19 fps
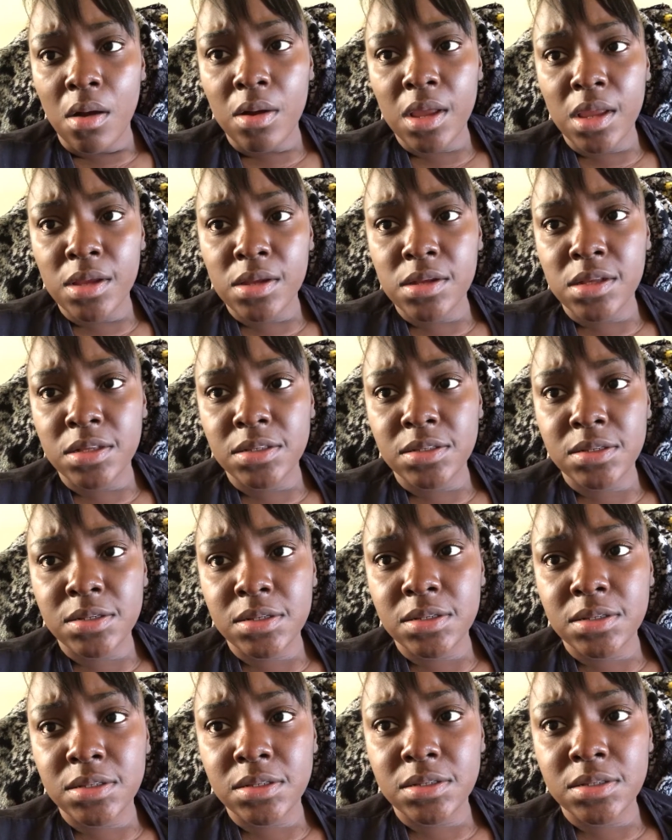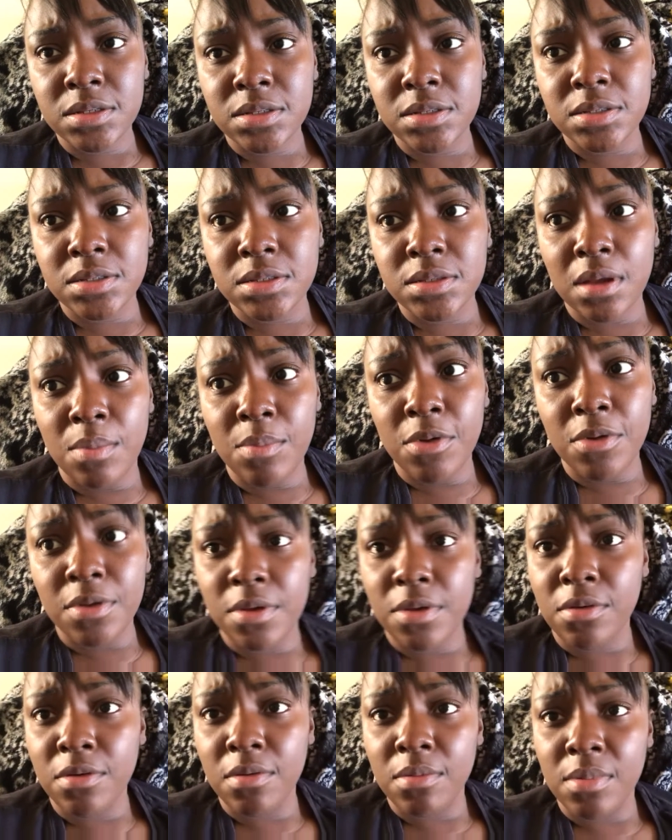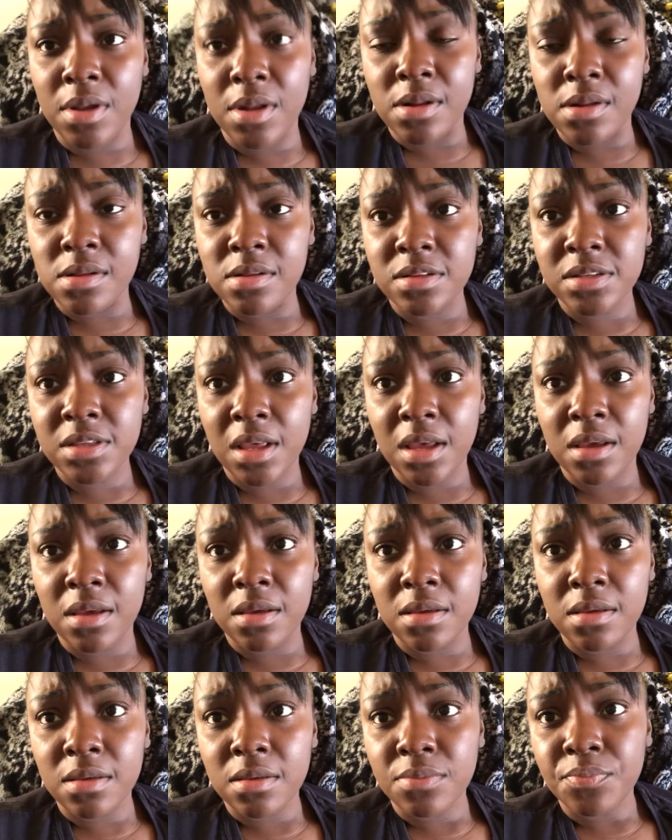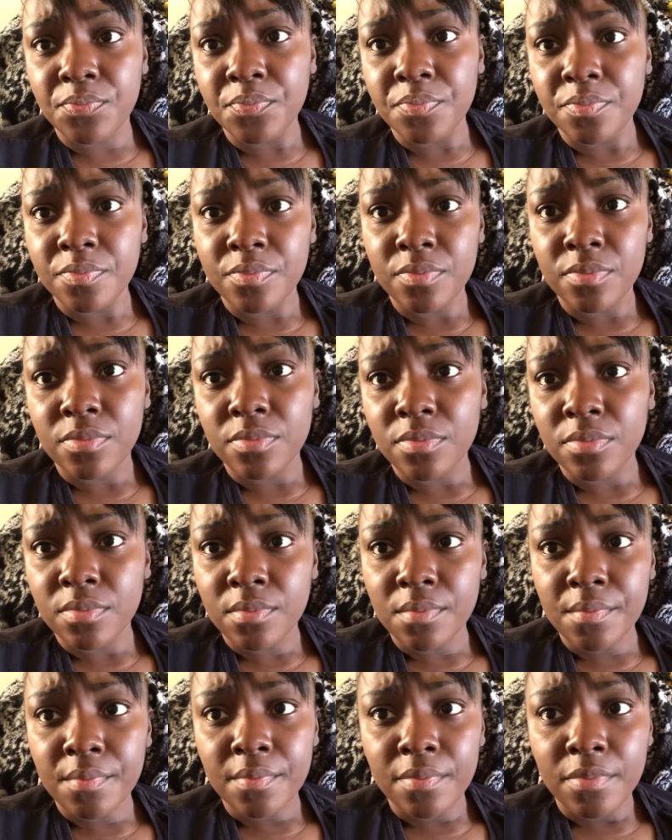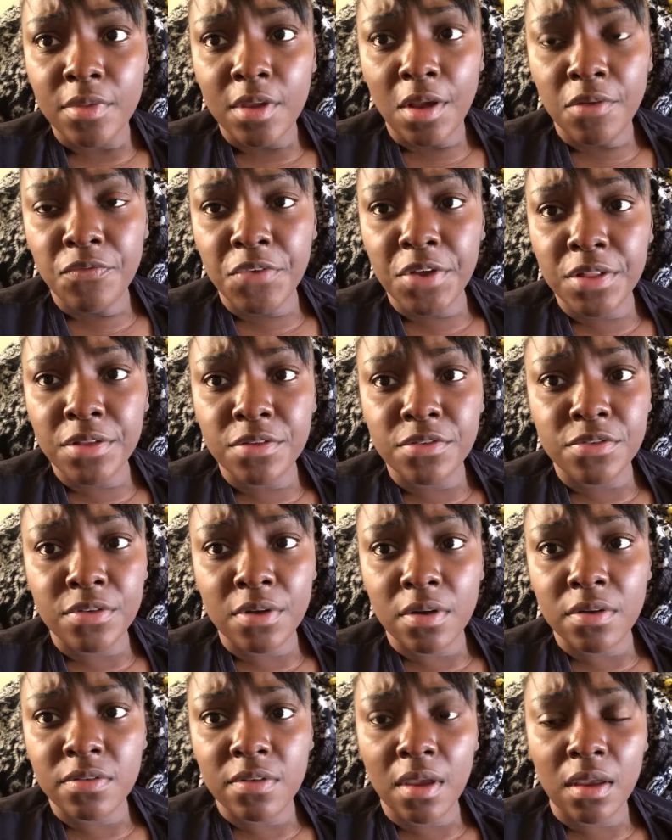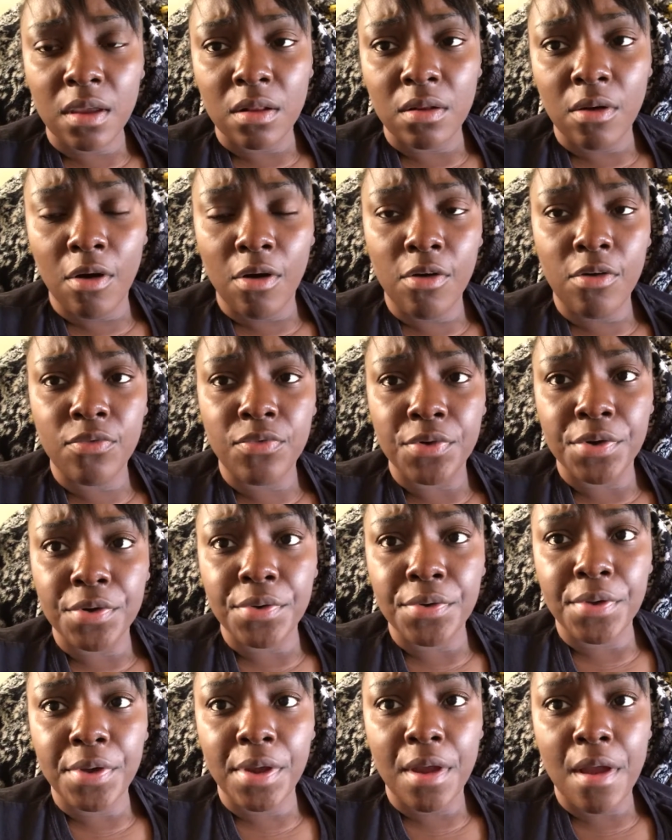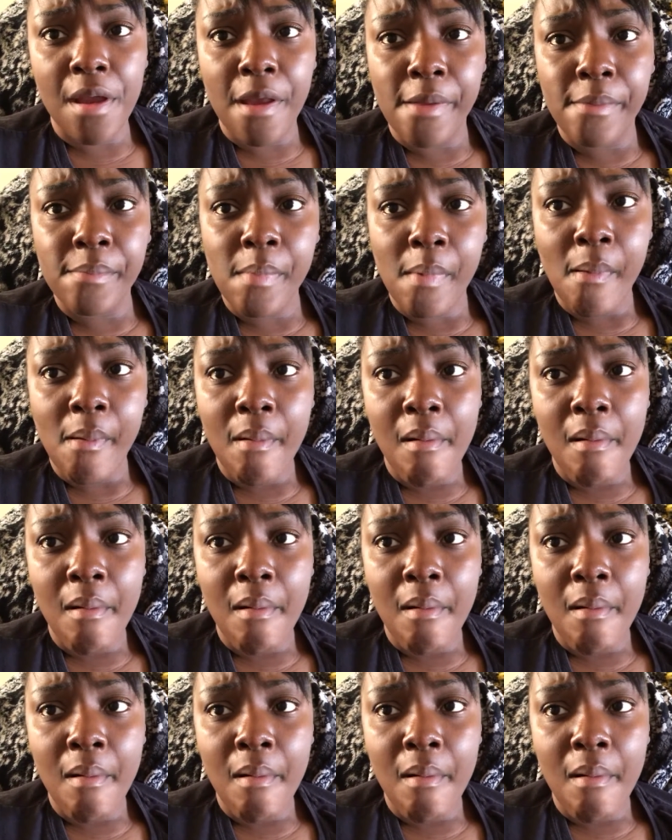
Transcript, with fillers: Okay, cause cause cause I'm only human and it's like feelings start taking over and